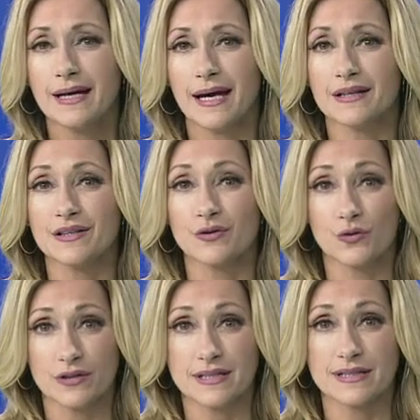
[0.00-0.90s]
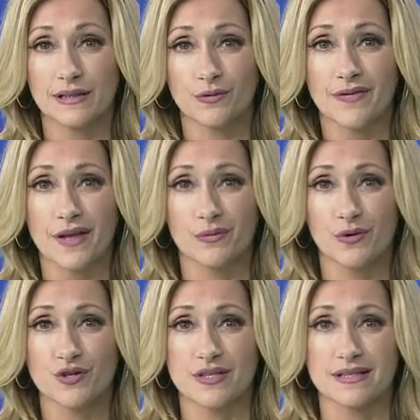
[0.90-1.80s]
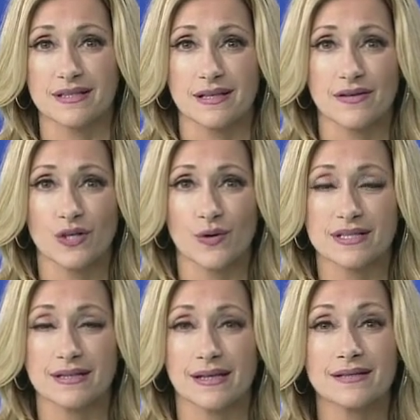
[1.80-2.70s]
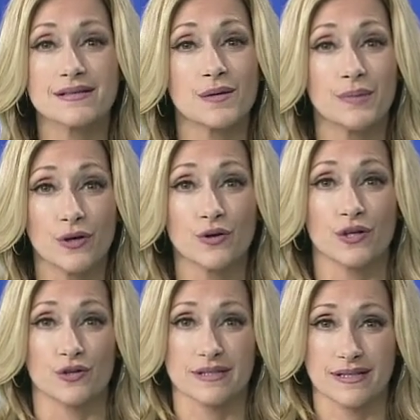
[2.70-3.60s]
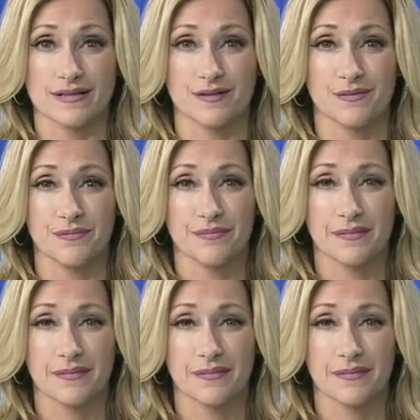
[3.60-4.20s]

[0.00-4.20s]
and in order to deal with that emergency, the U.S. needs a barrier system.